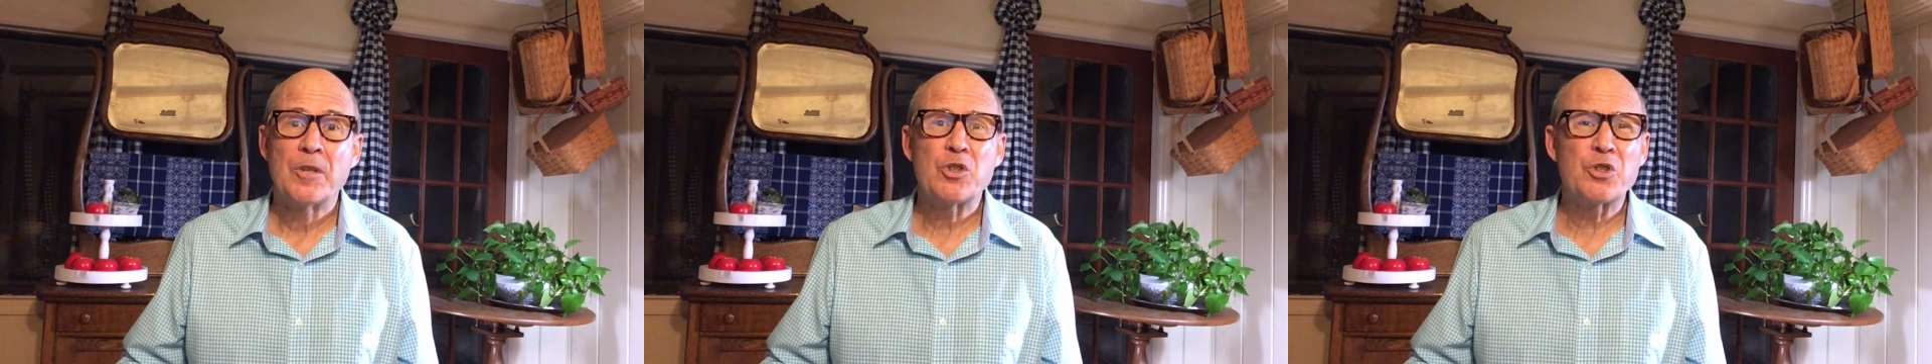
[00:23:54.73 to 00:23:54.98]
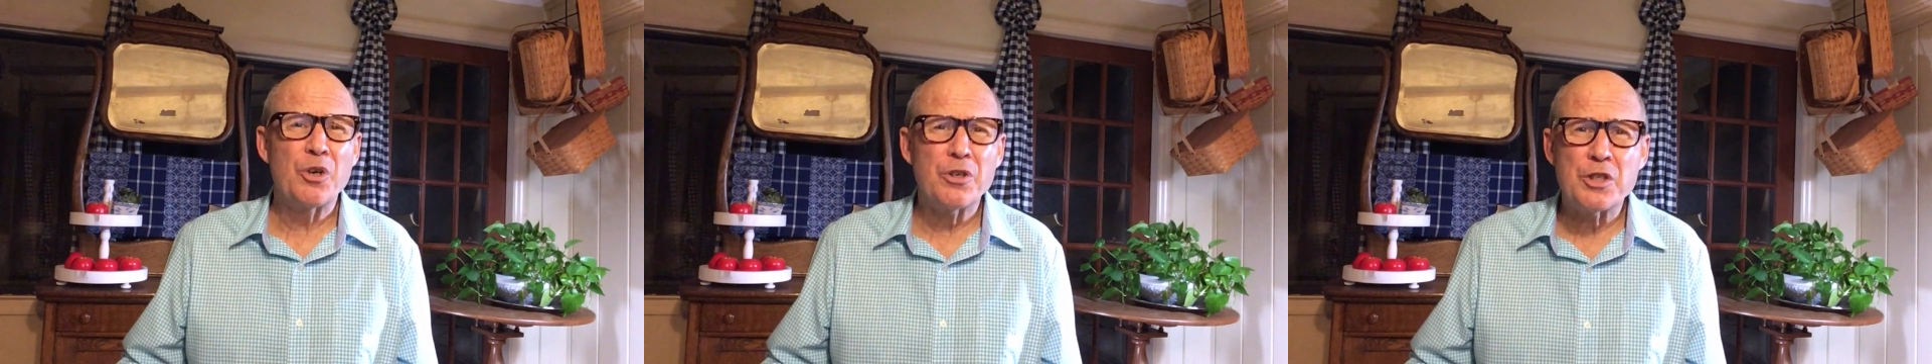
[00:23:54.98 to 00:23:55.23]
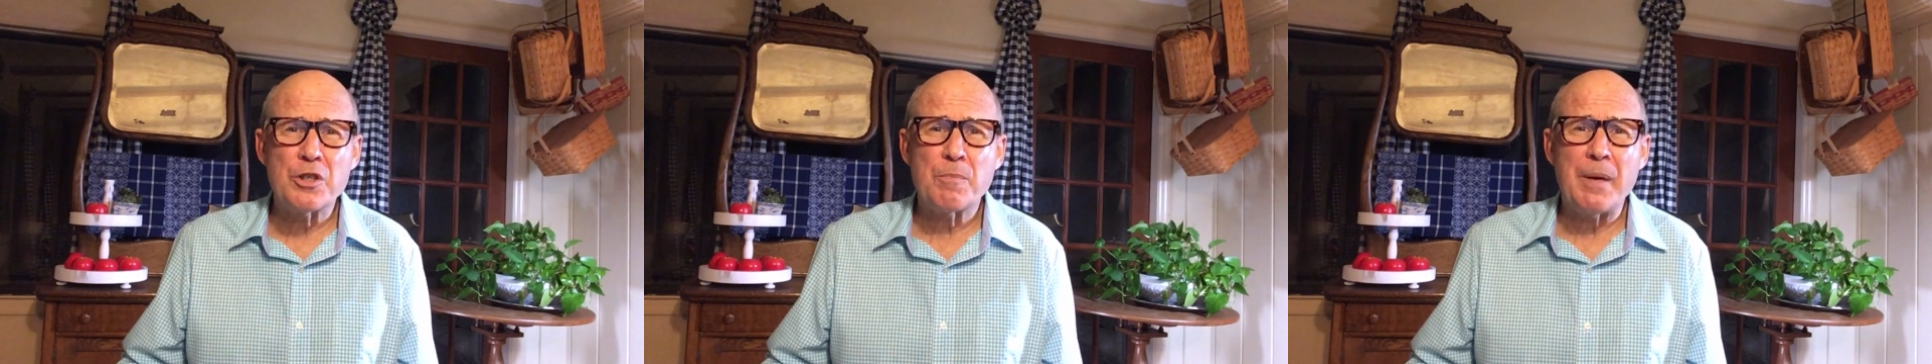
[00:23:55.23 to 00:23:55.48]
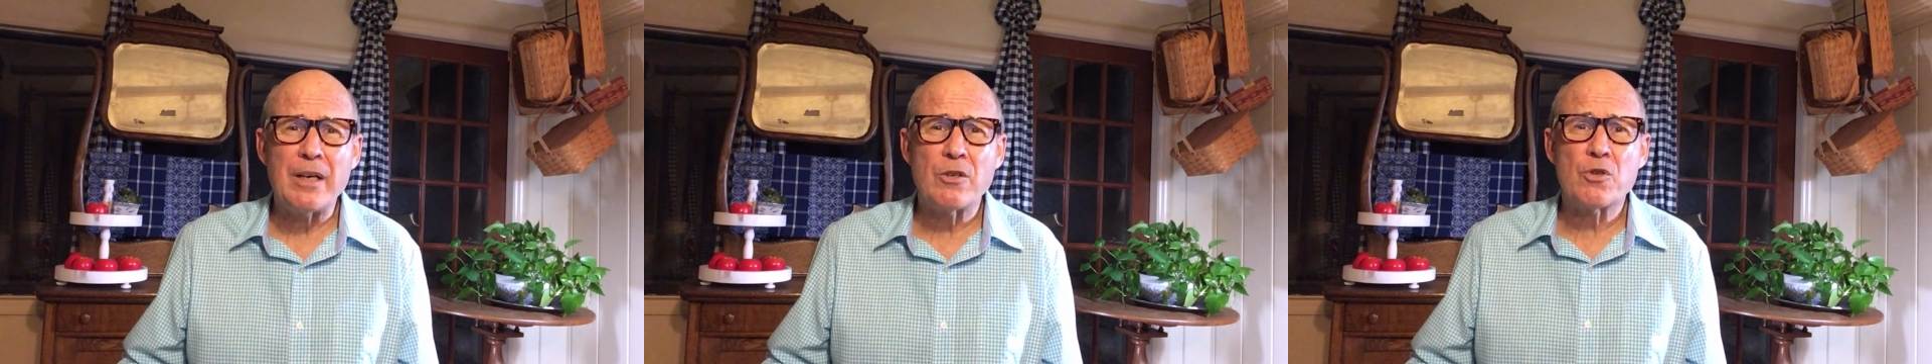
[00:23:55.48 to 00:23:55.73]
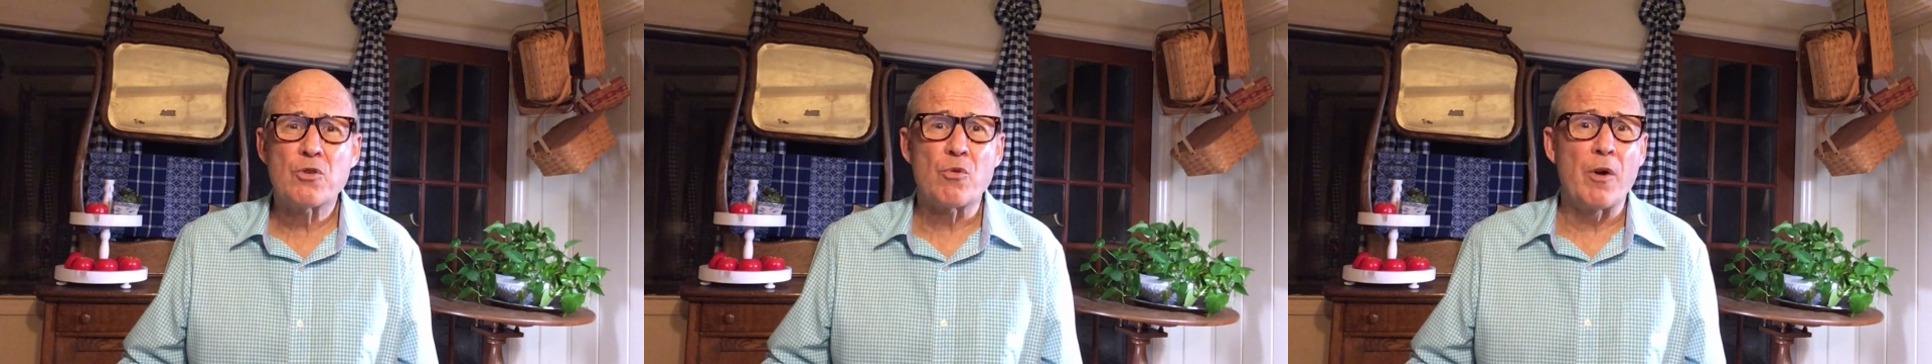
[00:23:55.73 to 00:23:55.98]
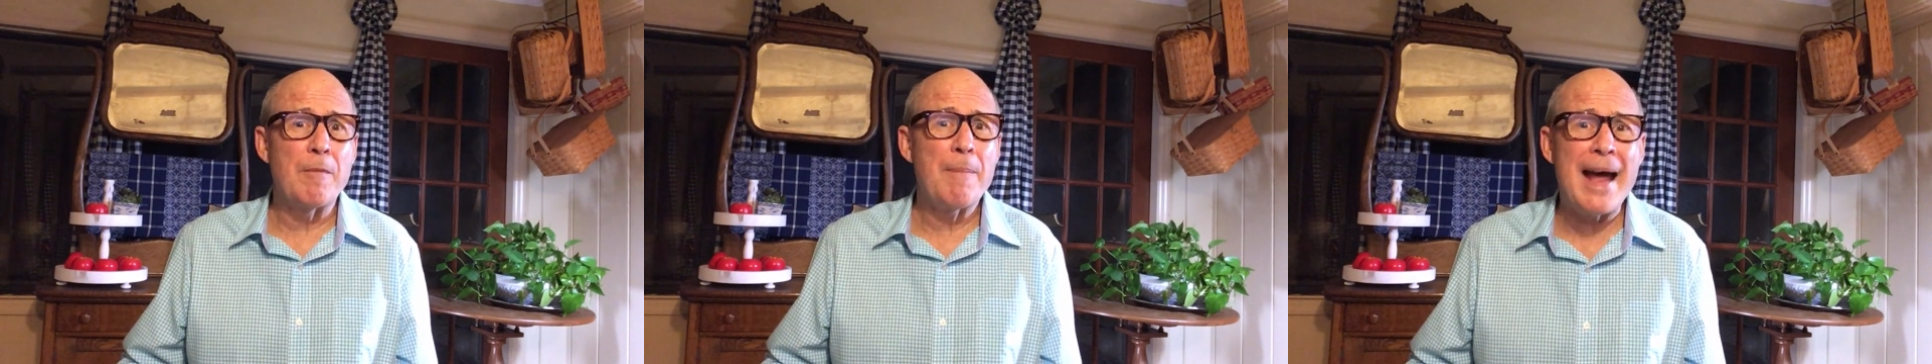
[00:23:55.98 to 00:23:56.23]
Churches being
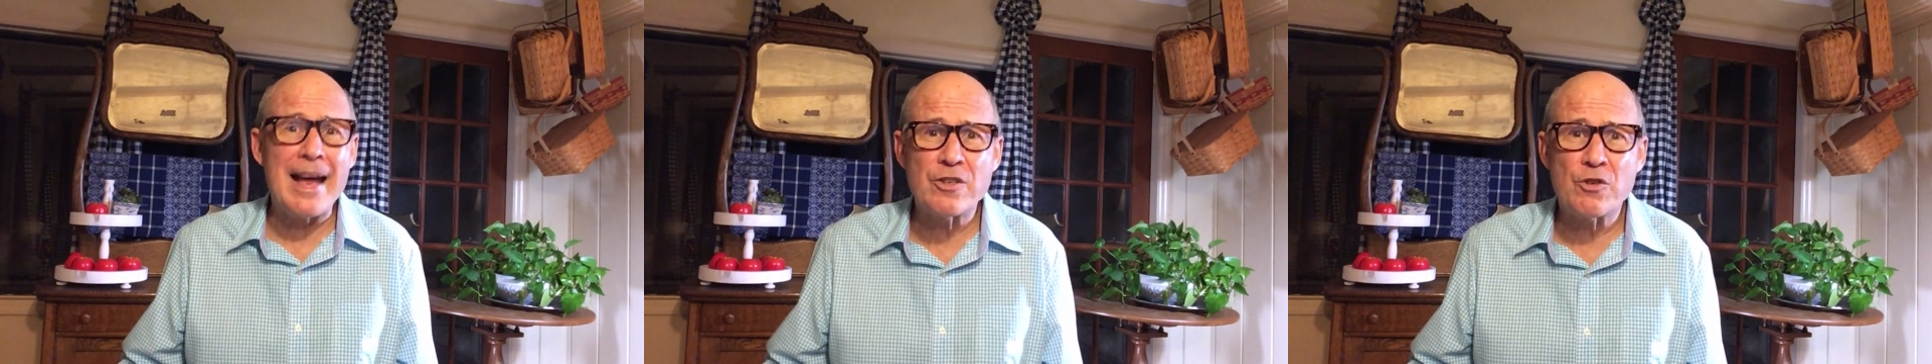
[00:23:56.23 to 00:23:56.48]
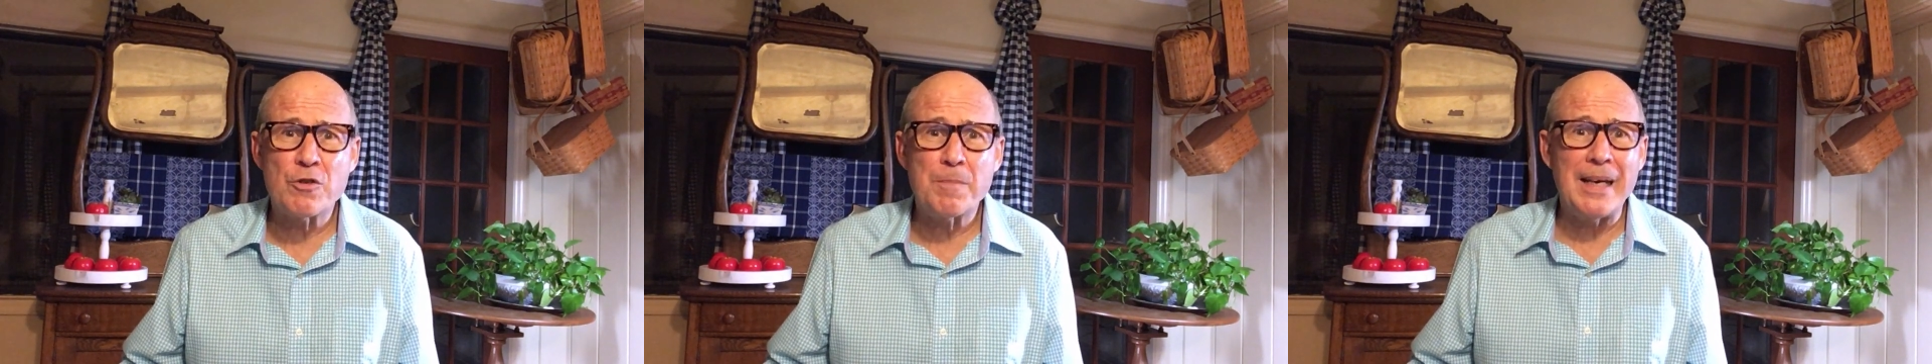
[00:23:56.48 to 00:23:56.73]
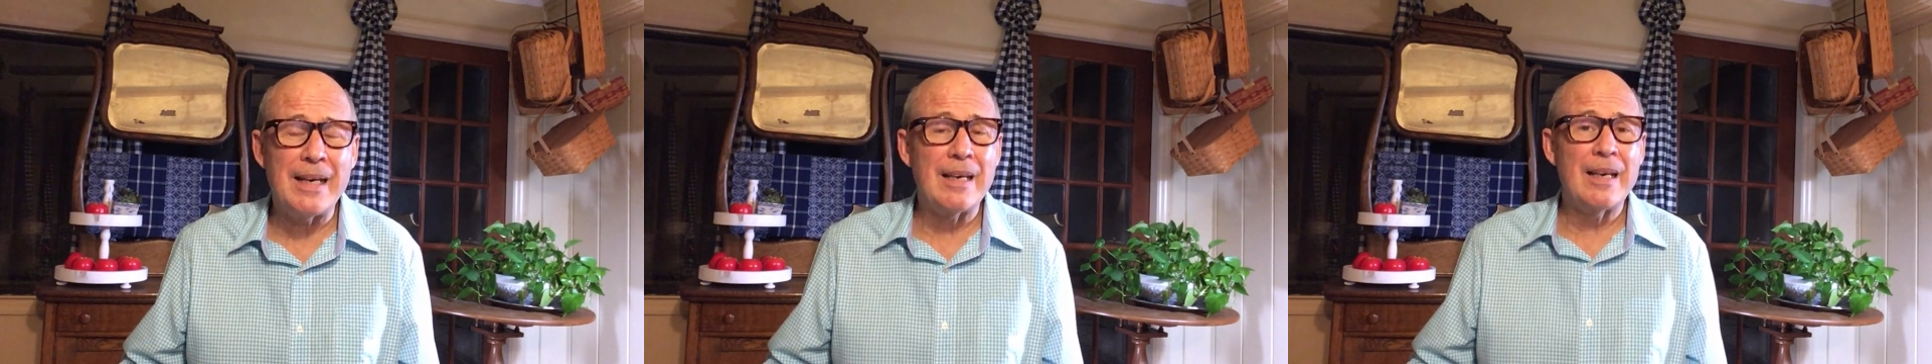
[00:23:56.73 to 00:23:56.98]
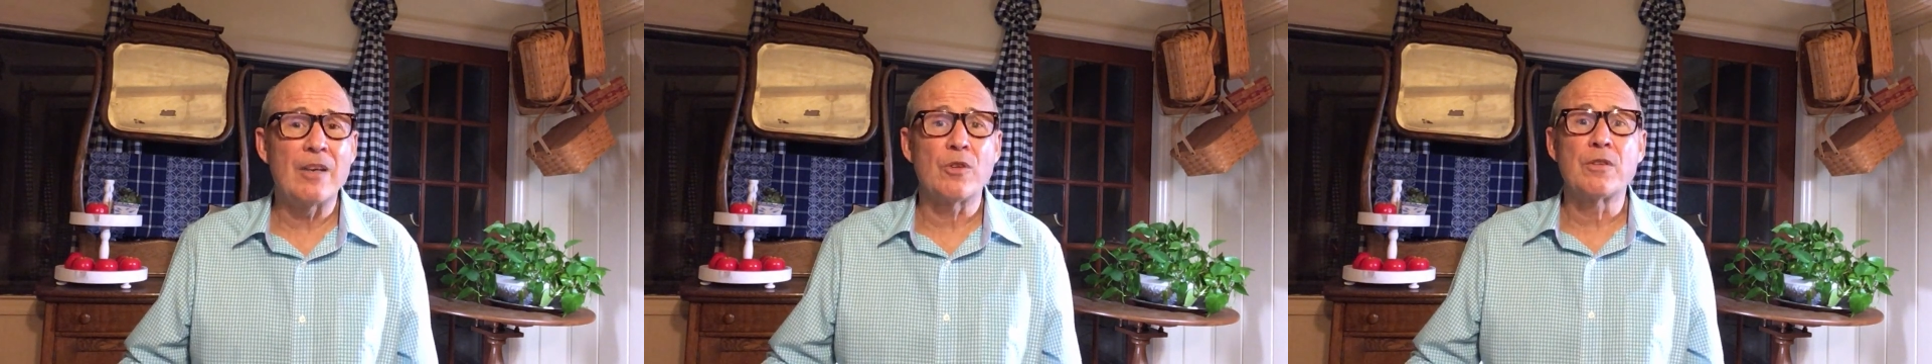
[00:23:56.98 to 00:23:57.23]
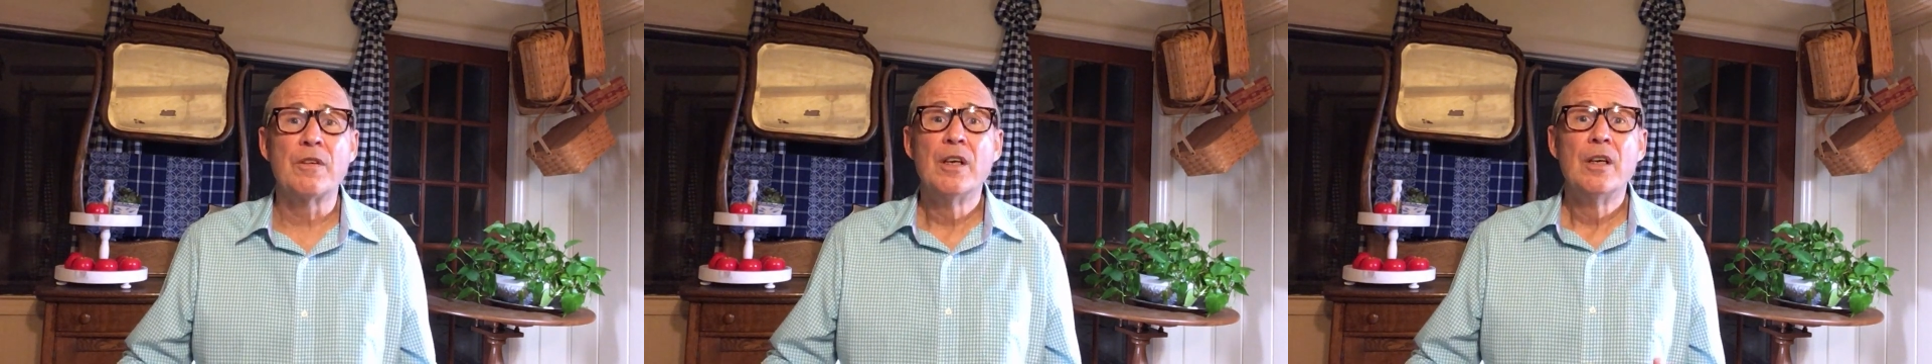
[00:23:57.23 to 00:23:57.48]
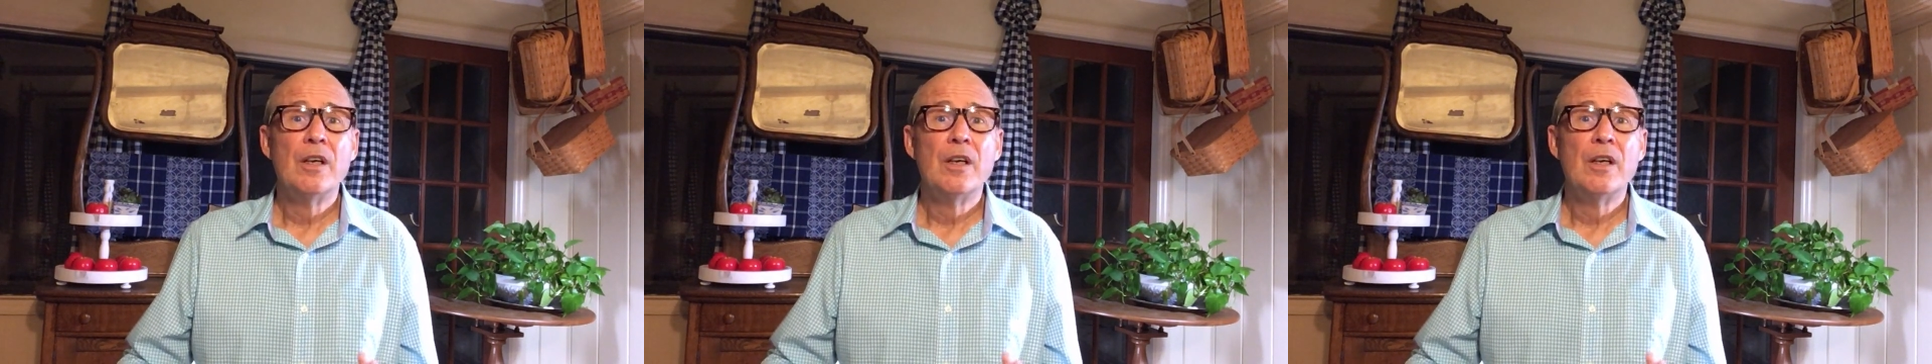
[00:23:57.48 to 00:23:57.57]
destroyed, pastors being killed,